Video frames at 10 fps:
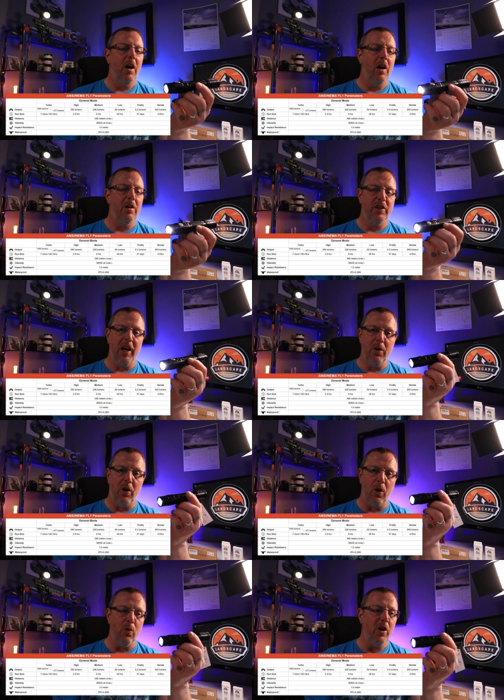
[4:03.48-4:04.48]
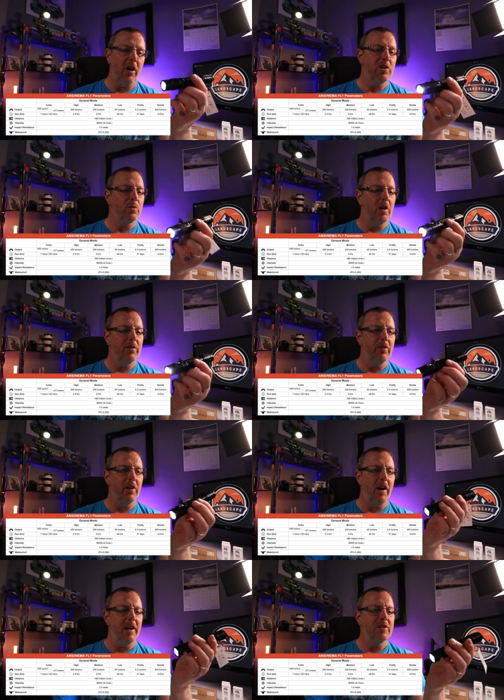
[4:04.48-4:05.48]
uh, to get you a whole night's worth of
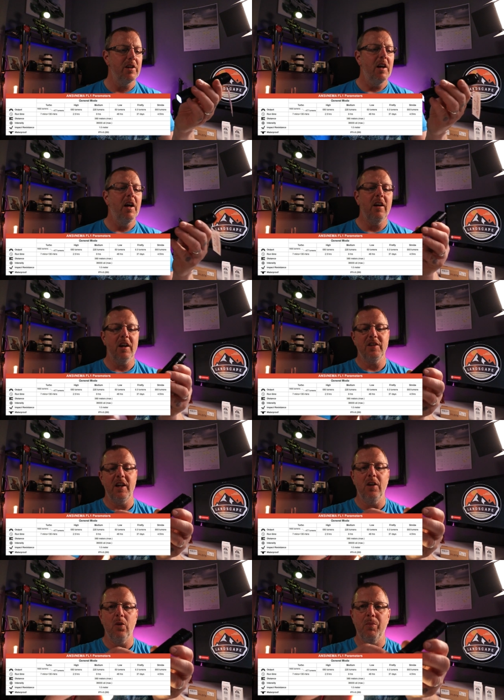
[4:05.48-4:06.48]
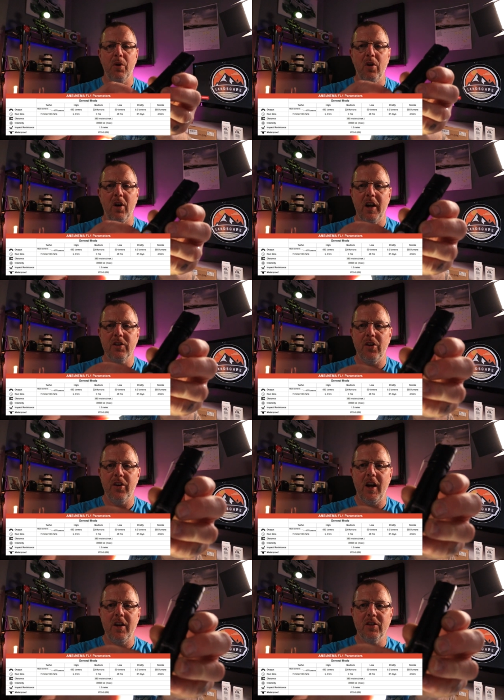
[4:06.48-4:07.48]
light. Like I say, the little blue light is on
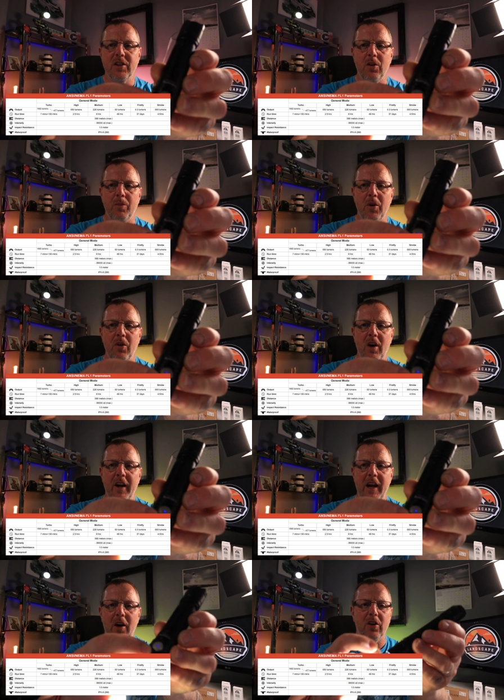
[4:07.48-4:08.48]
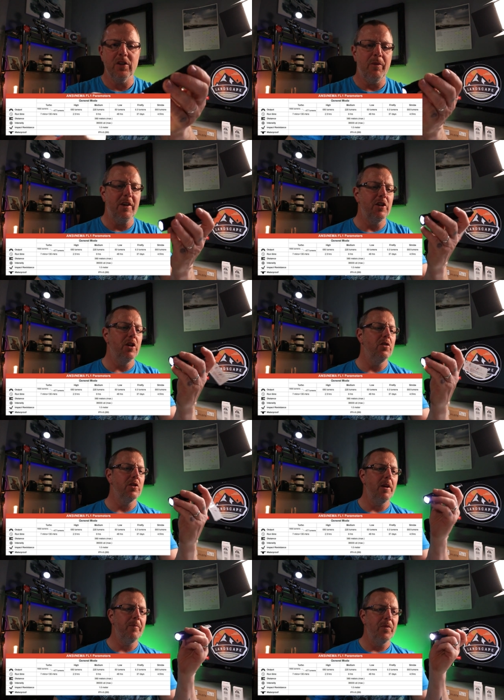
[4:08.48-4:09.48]
there. You can see a little blue light now because I'm actually
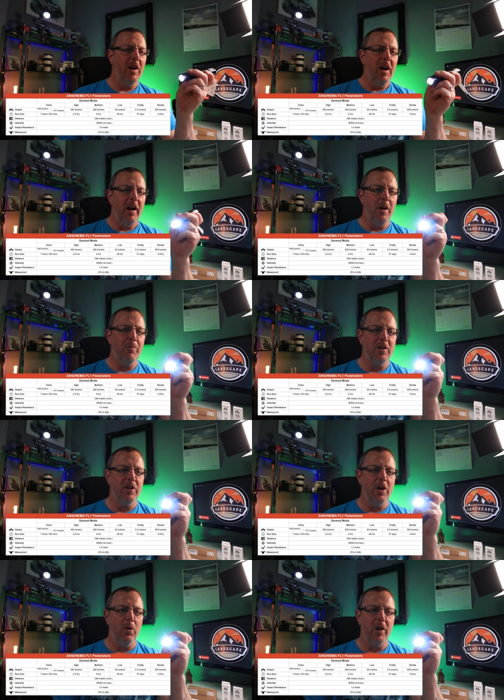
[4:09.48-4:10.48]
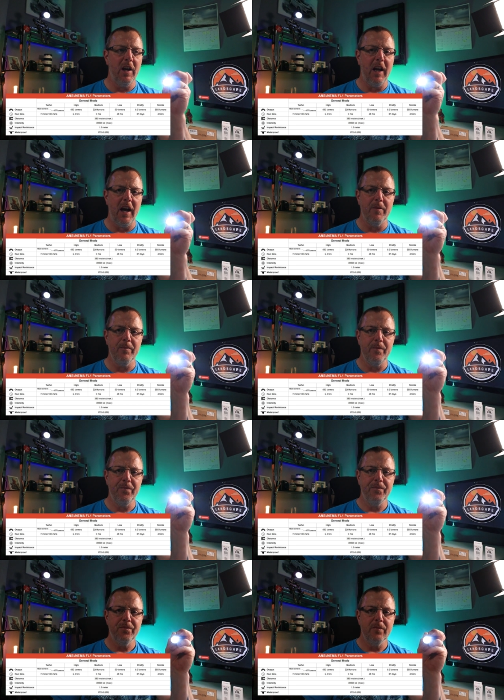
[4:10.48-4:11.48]
using it. And you press and hold it again.
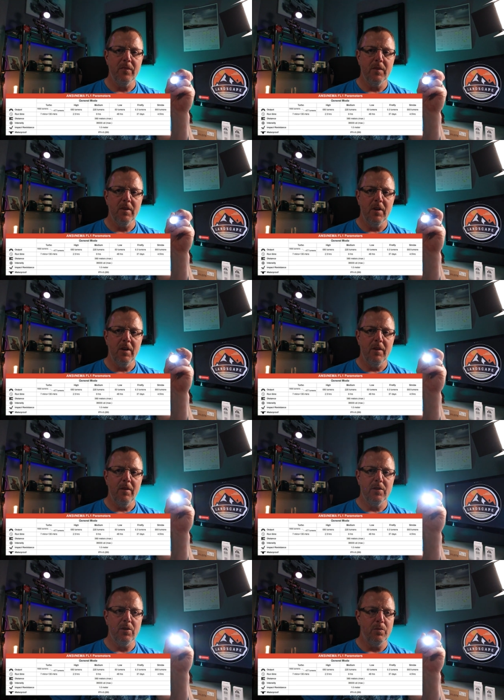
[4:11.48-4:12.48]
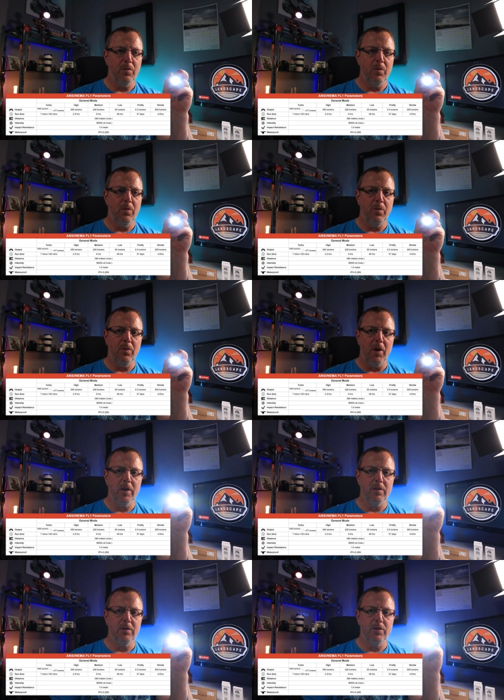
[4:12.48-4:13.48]
So
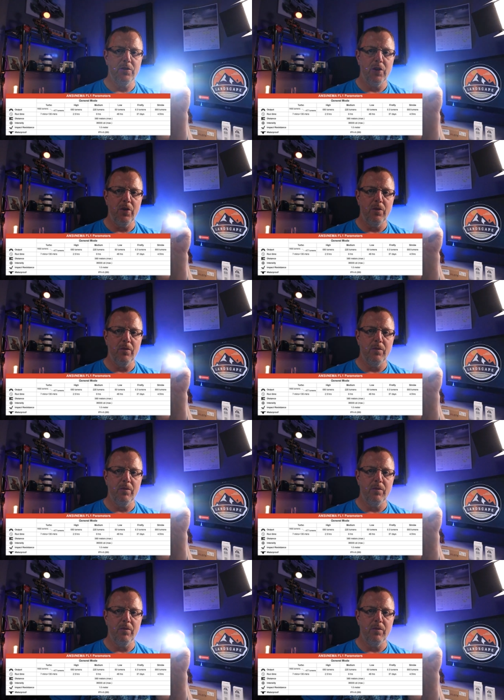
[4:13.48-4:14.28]
one, two,